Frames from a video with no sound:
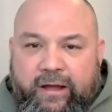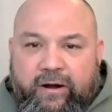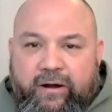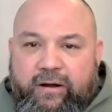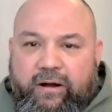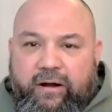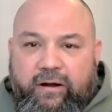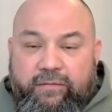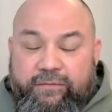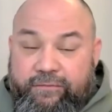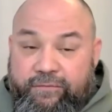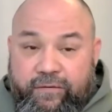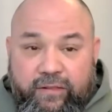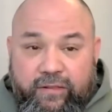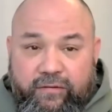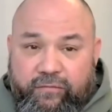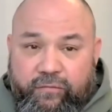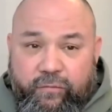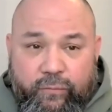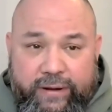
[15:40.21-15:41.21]
are, are
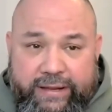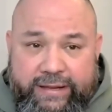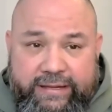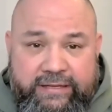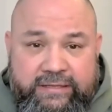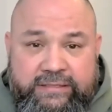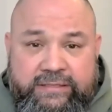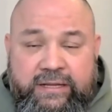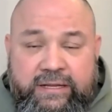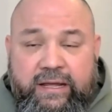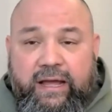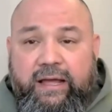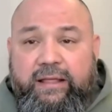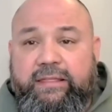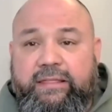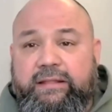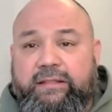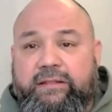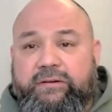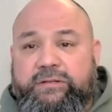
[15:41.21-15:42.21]
full of weeds
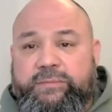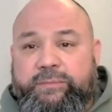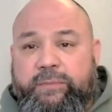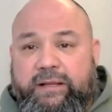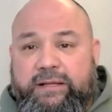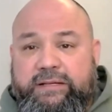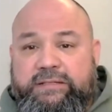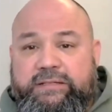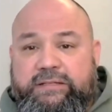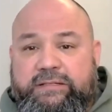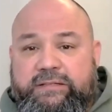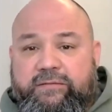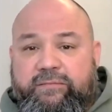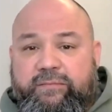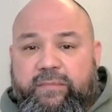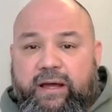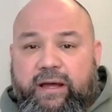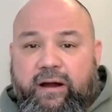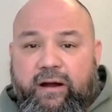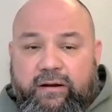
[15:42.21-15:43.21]
i think there's places
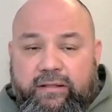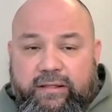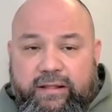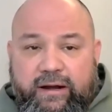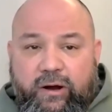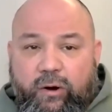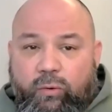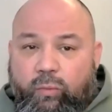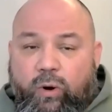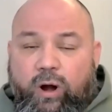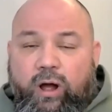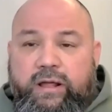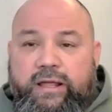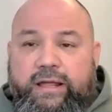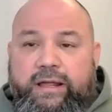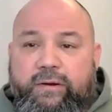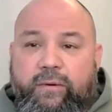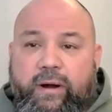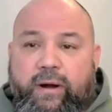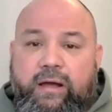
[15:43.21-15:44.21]
of my heart that are
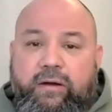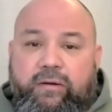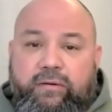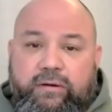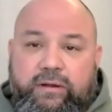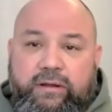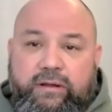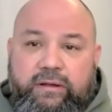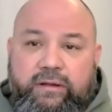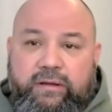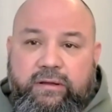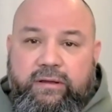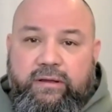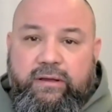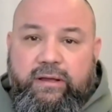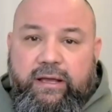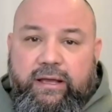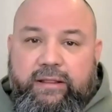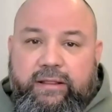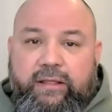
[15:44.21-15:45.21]
rocky ground
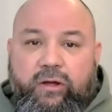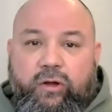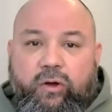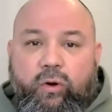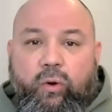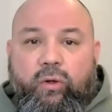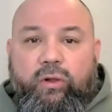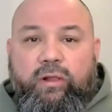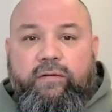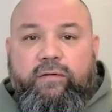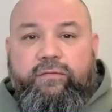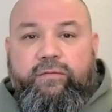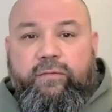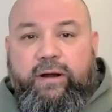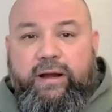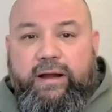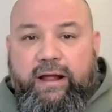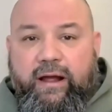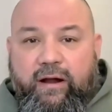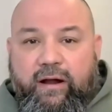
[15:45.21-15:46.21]
and the goal of
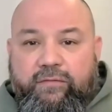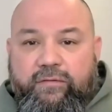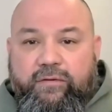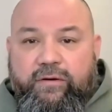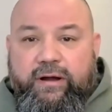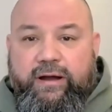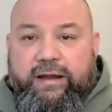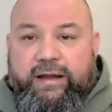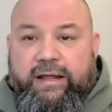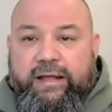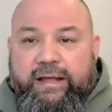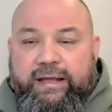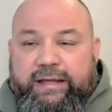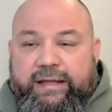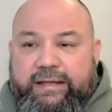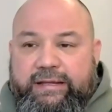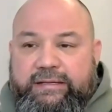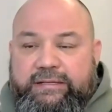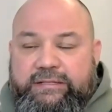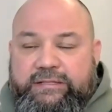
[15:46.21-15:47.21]
recovery
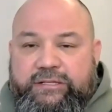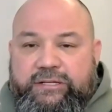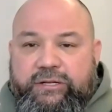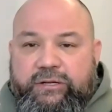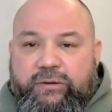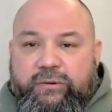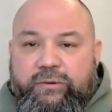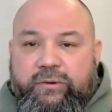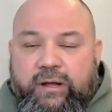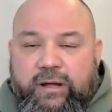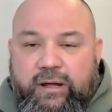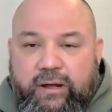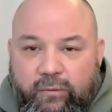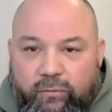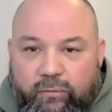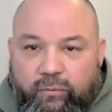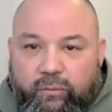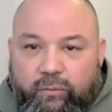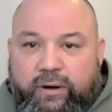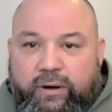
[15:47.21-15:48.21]
is to
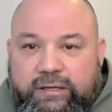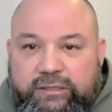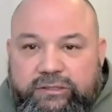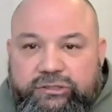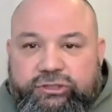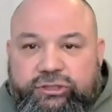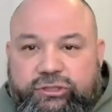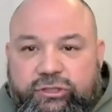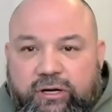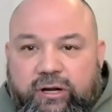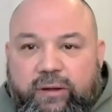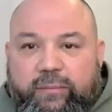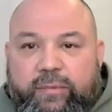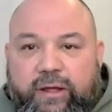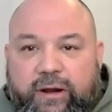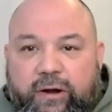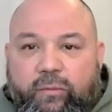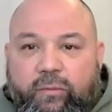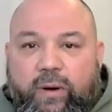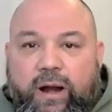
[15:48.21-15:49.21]
really churn up
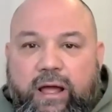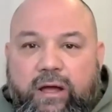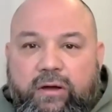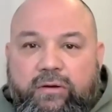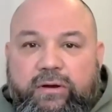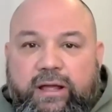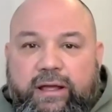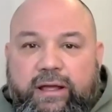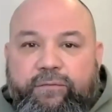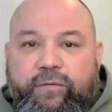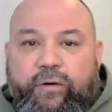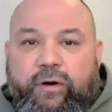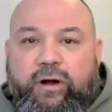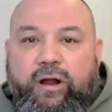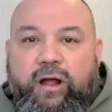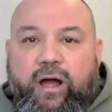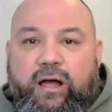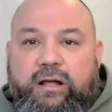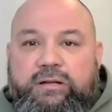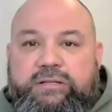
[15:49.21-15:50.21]
the ground and for
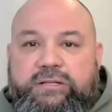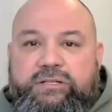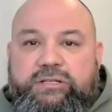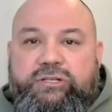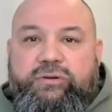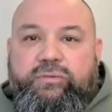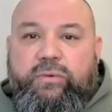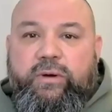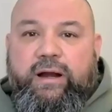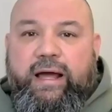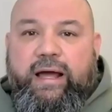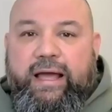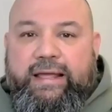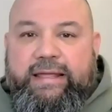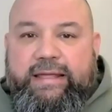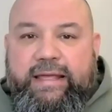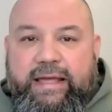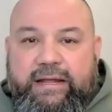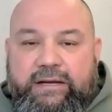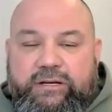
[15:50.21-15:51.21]
God to do what I
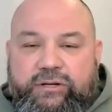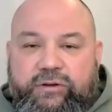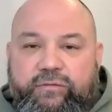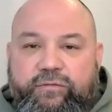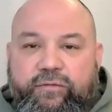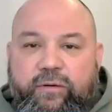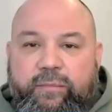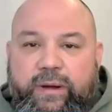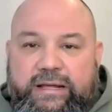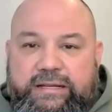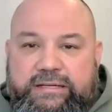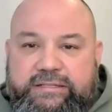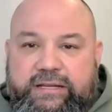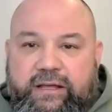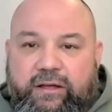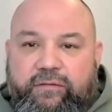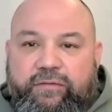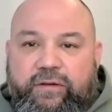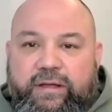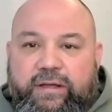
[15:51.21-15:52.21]
can't do for
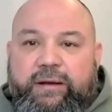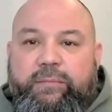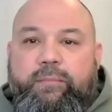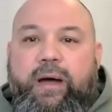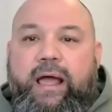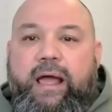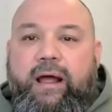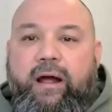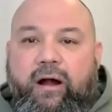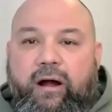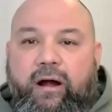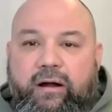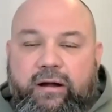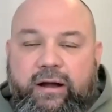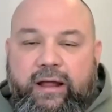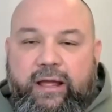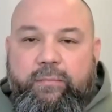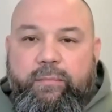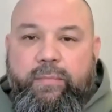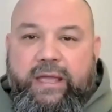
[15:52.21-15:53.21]
myself in my
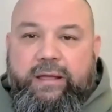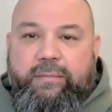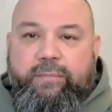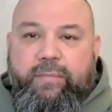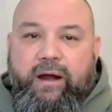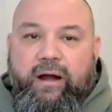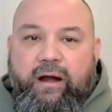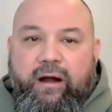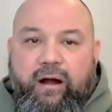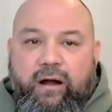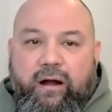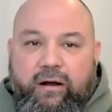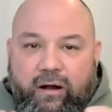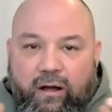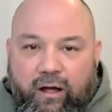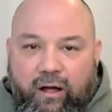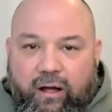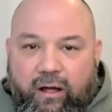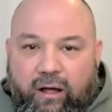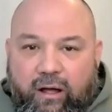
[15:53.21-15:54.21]
heart and make my
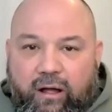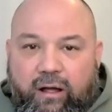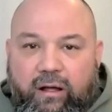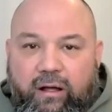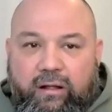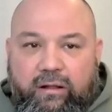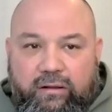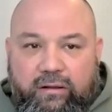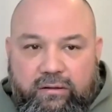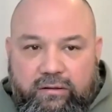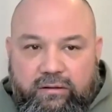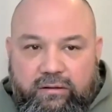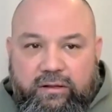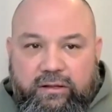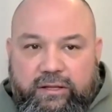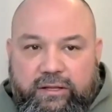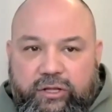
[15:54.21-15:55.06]
heart all